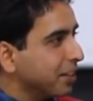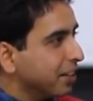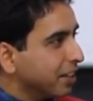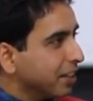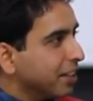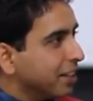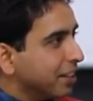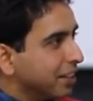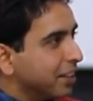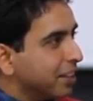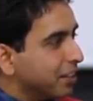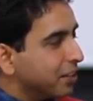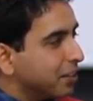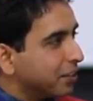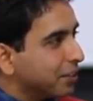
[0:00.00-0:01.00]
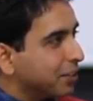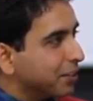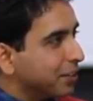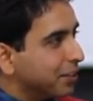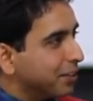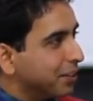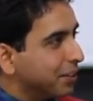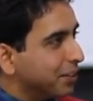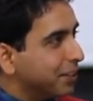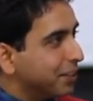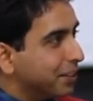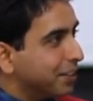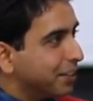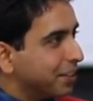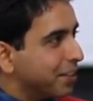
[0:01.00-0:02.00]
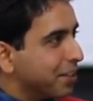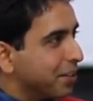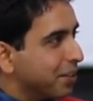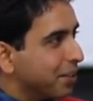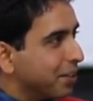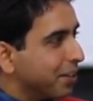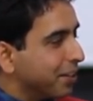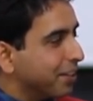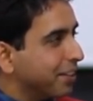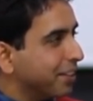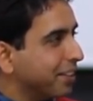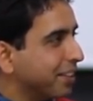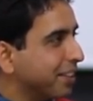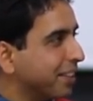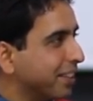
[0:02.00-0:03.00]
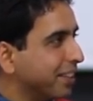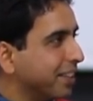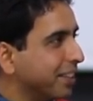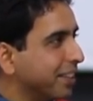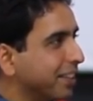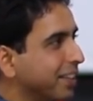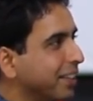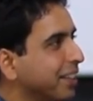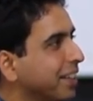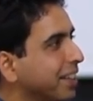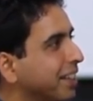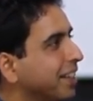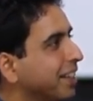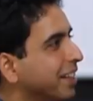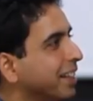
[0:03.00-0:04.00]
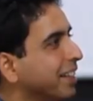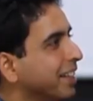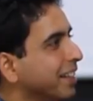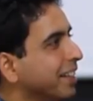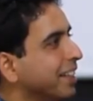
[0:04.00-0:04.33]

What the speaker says: (silent)